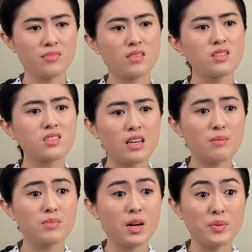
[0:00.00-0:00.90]
It
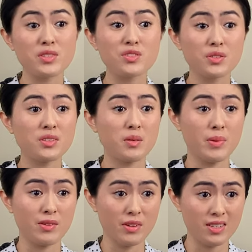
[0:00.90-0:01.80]
seemed I would certainly
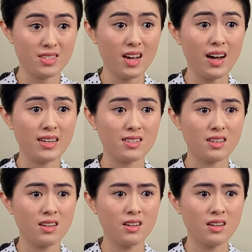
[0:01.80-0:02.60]
be reassigned,